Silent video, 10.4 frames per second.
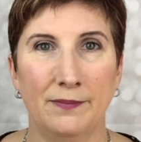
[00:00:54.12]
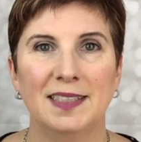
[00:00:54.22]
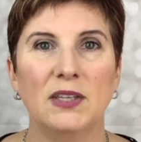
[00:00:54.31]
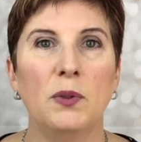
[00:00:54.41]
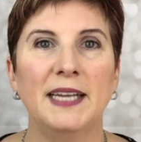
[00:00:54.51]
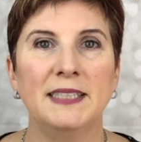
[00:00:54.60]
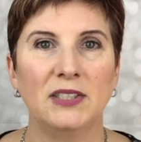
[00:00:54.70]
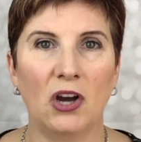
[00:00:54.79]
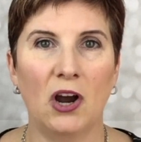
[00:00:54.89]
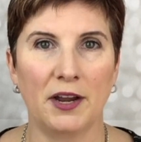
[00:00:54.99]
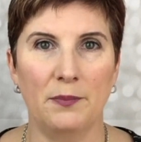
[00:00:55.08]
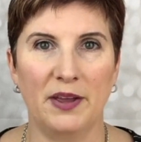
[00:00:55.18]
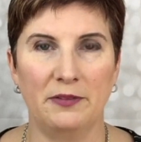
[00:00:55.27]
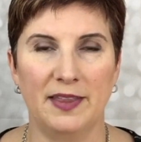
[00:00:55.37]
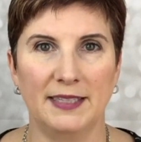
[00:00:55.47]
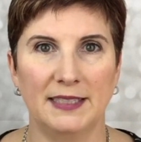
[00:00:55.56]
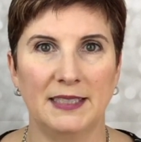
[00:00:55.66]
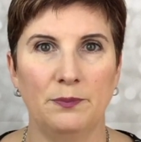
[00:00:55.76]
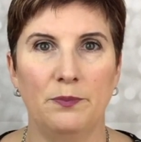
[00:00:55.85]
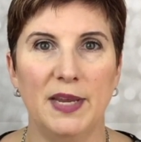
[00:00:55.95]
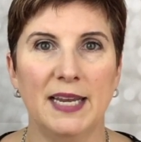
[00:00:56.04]
So let's talk about
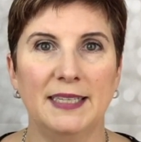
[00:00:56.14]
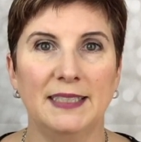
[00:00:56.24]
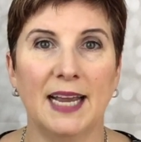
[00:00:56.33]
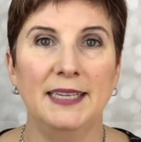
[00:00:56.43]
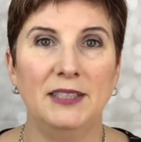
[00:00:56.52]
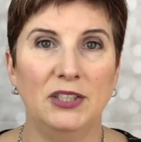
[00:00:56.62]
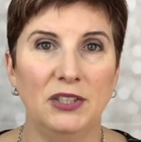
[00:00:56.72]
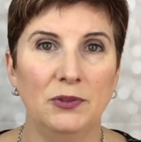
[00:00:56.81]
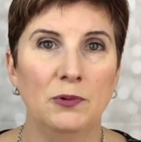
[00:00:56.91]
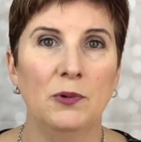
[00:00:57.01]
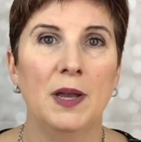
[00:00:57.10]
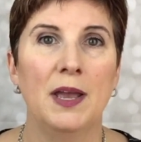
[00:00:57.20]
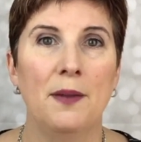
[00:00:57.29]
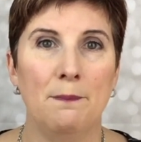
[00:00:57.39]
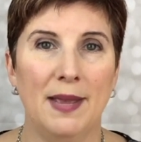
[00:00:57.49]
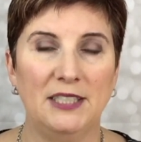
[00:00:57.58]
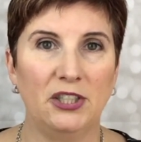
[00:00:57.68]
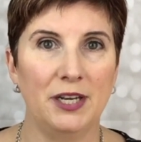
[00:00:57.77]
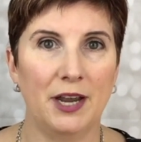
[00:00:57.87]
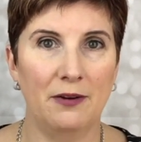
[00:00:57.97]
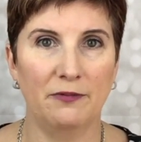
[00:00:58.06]
this because I do
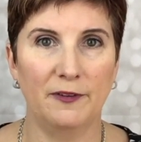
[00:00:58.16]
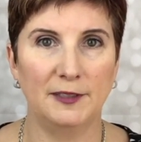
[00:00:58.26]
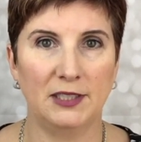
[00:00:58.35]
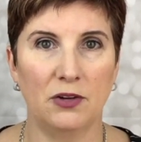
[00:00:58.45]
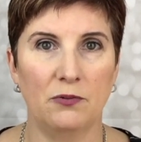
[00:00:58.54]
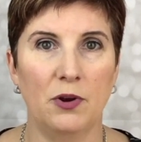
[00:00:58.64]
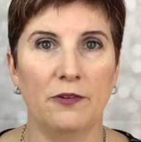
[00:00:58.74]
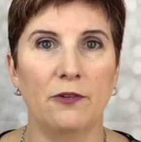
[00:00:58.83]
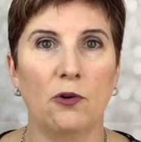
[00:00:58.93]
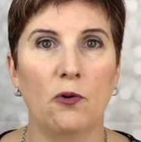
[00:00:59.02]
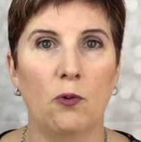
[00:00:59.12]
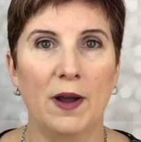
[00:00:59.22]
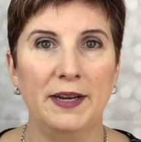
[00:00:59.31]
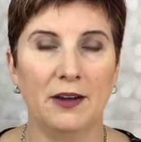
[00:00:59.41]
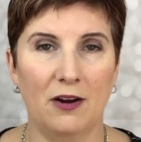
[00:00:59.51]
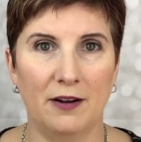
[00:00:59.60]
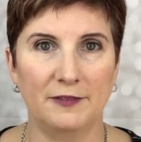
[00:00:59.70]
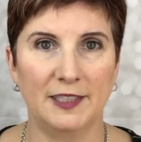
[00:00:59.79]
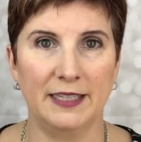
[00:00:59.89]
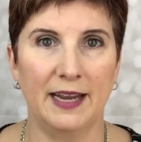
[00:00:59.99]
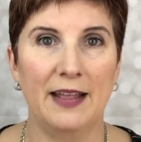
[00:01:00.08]
mention comfort zone quite
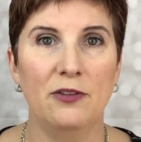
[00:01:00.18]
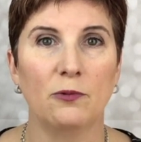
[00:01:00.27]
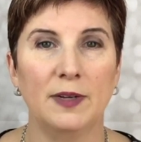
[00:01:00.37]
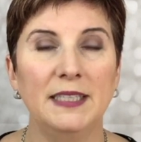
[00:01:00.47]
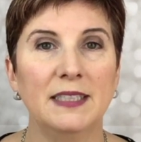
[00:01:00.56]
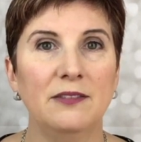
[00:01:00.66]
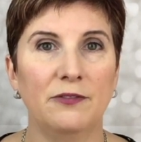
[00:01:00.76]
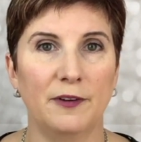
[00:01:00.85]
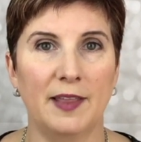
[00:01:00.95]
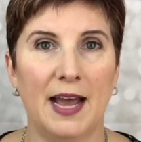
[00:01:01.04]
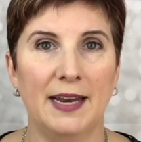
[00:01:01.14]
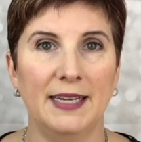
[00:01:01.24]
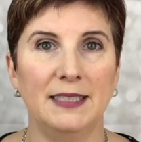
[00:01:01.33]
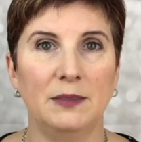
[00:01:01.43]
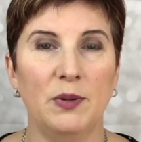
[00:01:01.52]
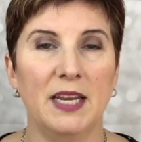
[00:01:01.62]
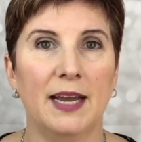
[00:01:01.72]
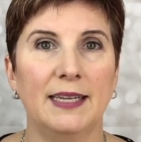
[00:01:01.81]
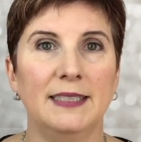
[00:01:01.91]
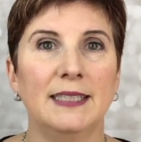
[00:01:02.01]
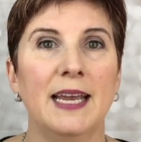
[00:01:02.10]
often. And the reason for that is
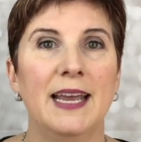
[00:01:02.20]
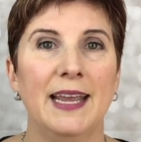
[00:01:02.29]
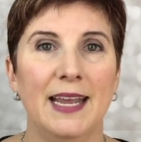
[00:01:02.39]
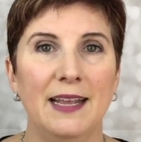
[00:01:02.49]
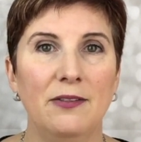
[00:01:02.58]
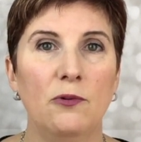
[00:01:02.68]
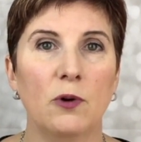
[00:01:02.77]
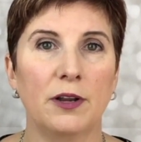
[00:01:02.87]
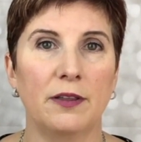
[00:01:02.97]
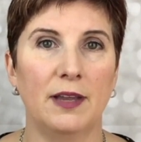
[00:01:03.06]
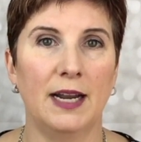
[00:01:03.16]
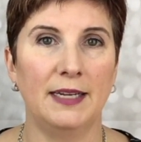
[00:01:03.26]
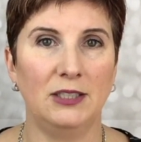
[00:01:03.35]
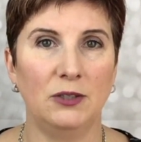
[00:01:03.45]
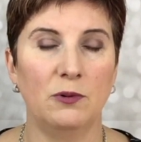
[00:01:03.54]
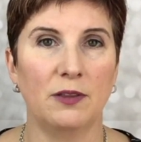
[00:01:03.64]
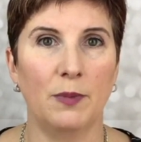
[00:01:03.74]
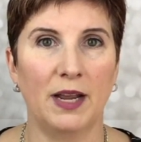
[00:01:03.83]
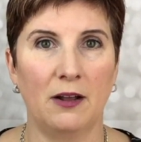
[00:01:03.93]
because in the work that I do with my